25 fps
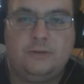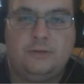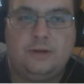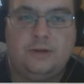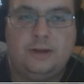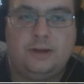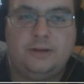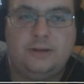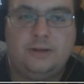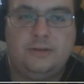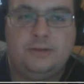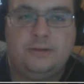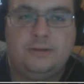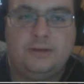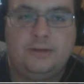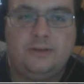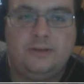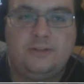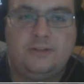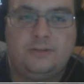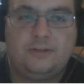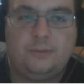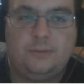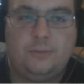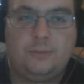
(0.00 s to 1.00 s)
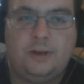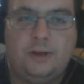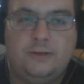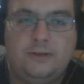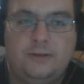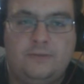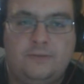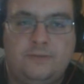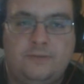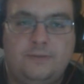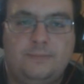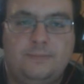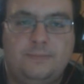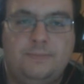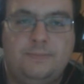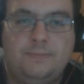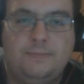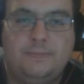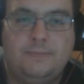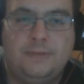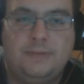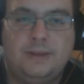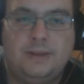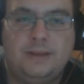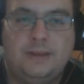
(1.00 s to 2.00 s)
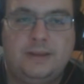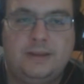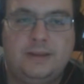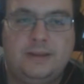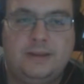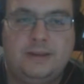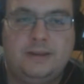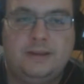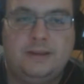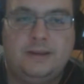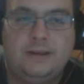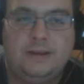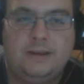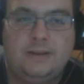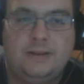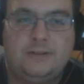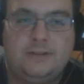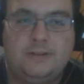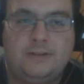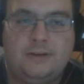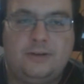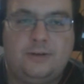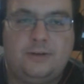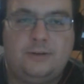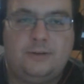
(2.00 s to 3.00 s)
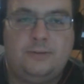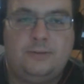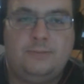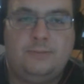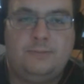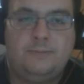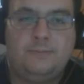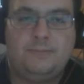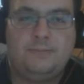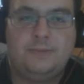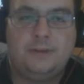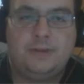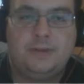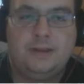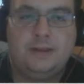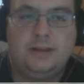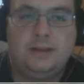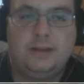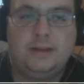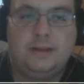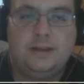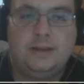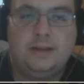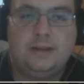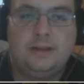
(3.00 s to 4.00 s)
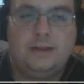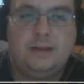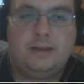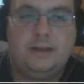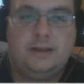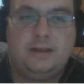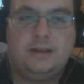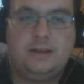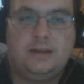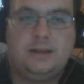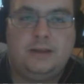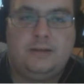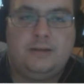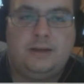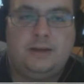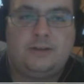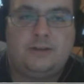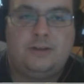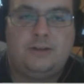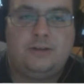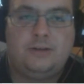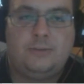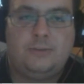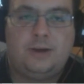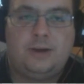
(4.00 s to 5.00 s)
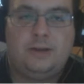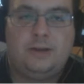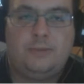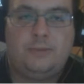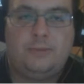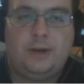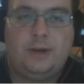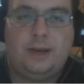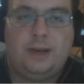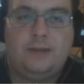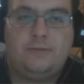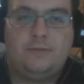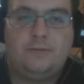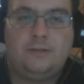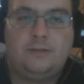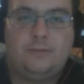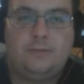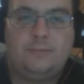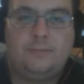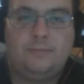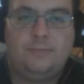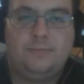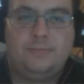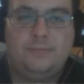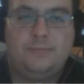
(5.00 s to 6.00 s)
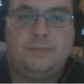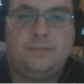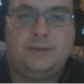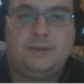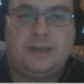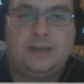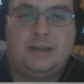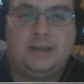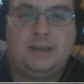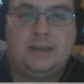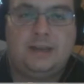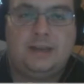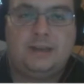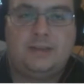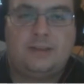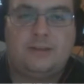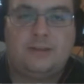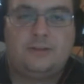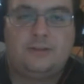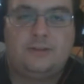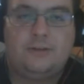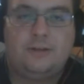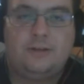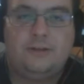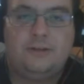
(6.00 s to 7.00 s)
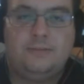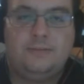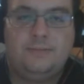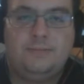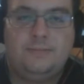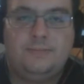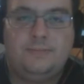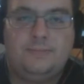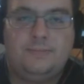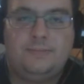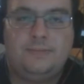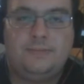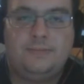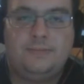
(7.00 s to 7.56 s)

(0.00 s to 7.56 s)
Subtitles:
count in a run is 12. So you're still a while away from getting a deathless run.